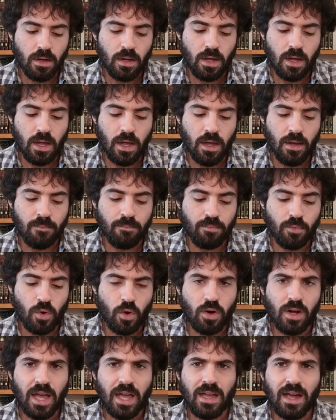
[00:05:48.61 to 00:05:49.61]
Um,
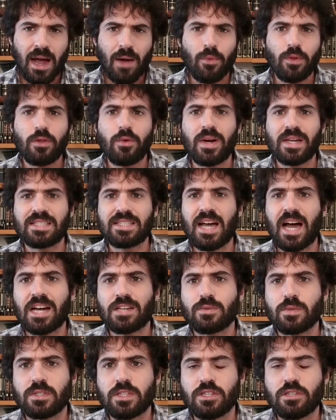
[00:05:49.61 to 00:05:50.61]
okay, I wonder why
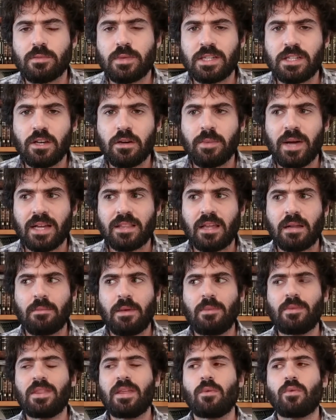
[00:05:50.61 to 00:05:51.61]
socks was such a big deal back then.
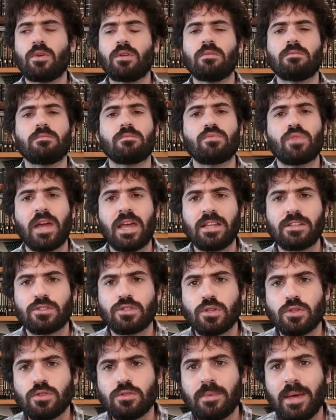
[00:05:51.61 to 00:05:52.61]
Maybe they wouldn't pray in
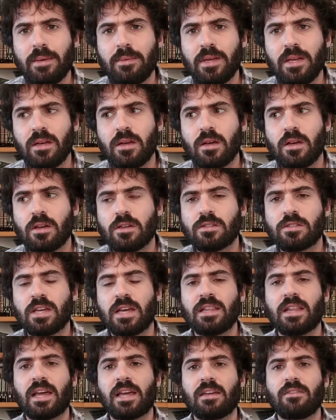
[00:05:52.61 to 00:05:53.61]
shoes. Maybe
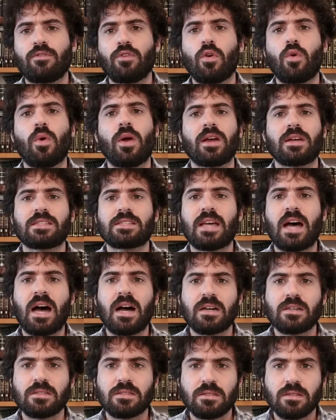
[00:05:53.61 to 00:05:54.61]
then, like if you were wearing
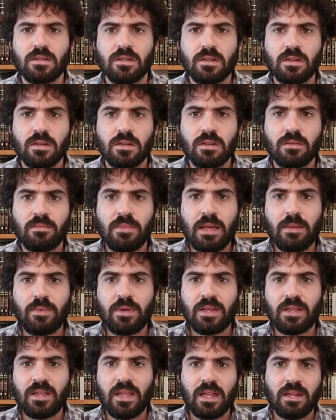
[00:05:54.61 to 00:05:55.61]
socks,
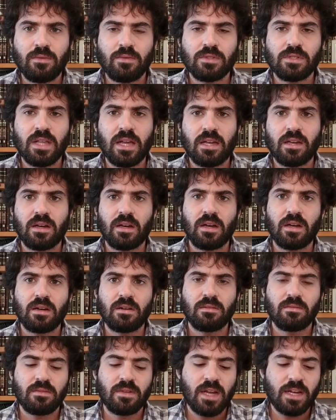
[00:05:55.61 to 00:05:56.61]
maybe then it was like
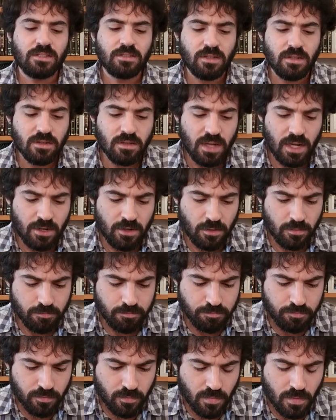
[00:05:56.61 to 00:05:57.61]
uh, nicer. I don't know.
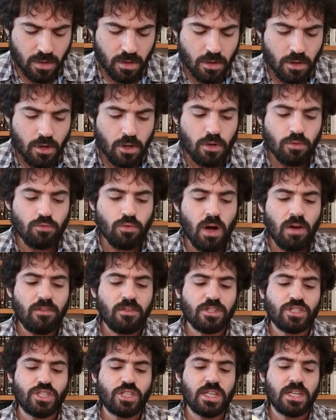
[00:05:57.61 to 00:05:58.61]

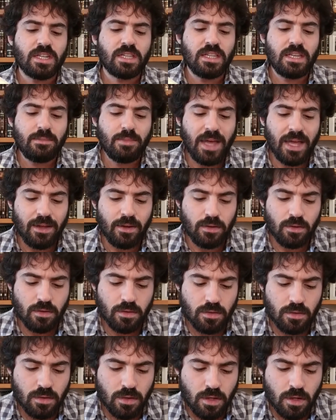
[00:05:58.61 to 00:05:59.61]
Rava Shdiglime,
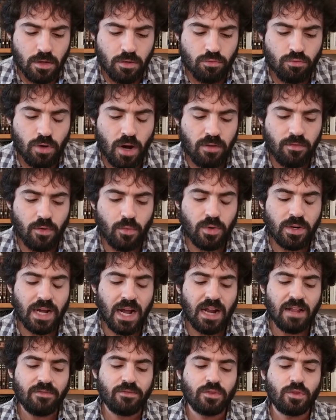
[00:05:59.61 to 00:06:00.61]
Rava would
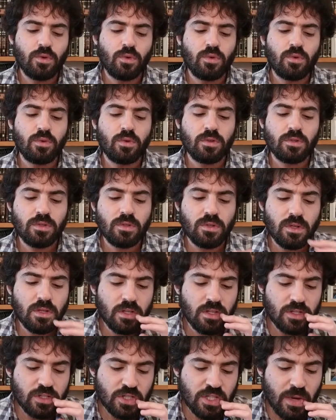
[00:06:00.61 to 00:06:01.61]
kind of do
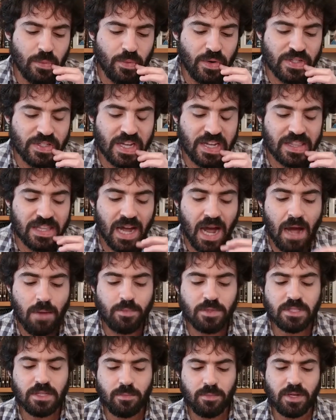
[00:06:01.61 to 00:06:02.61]
in some ways like the
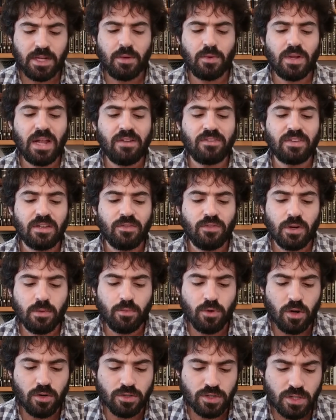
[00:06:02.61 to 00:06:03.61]
opposite, but he would different
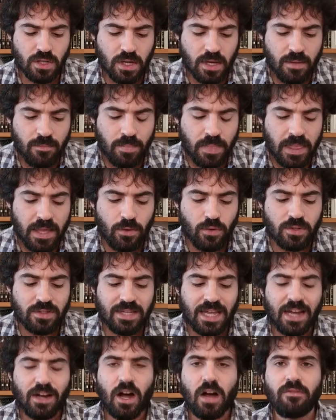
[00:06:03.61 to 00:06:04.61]
approach he would
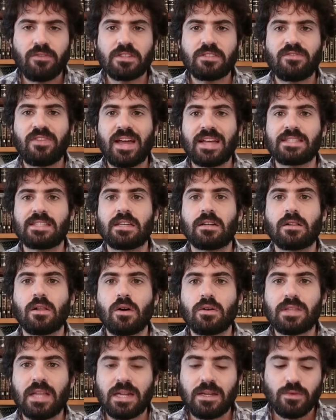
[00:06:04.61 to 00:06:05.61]
take off his fancy
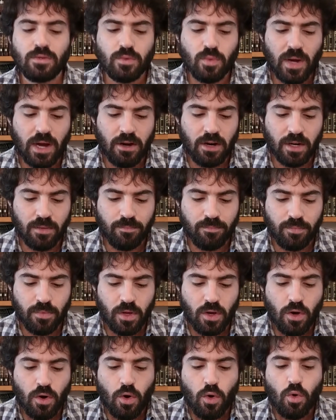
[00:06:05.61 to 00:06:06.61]
cloak that he was wearing,
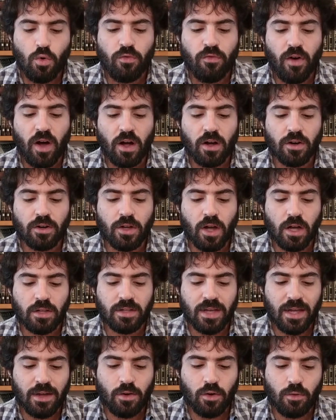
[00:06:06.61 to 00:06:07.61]

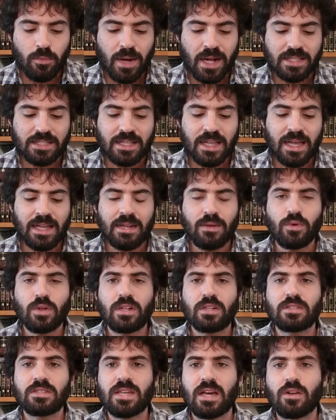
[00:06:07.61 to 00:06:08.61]
and he
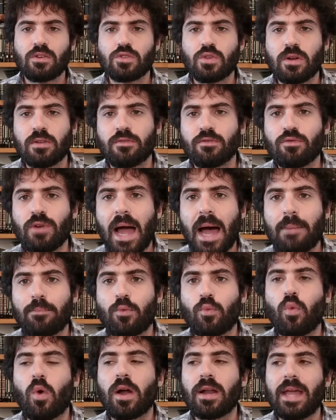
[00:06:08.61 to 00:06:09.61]
would sort of
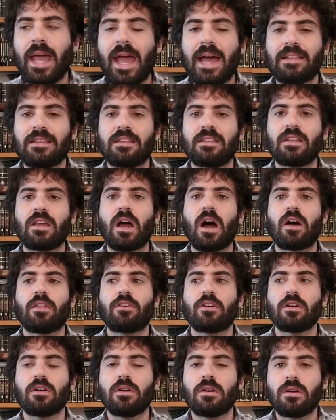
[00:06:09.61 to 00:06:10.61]
wrap one hand in the
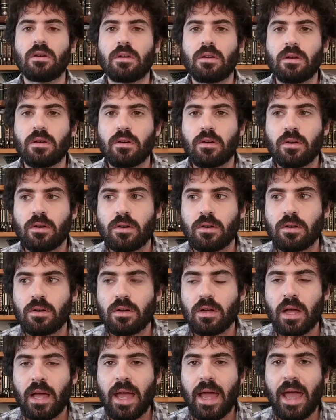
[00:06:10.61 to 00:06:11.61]
other,
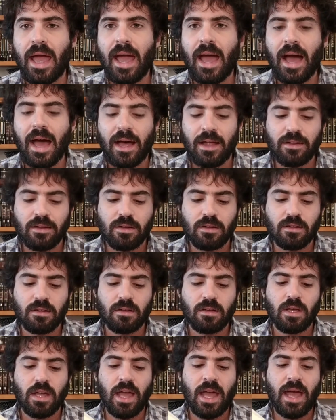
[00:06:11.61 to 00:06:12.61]
and
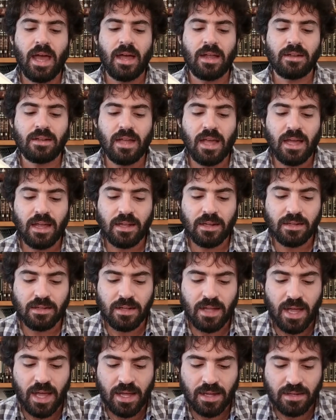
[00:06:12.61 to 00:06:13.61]
and
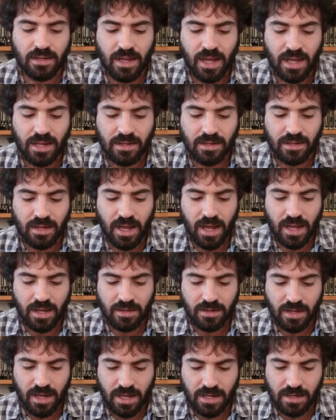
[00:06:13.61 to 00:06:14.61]
and and and
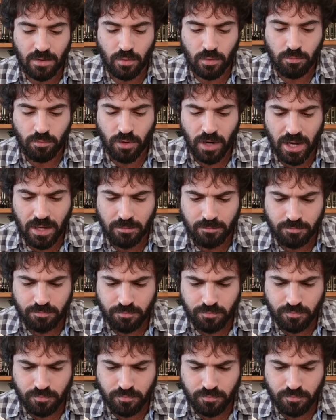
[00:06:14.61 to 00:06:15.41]
and and he would pray.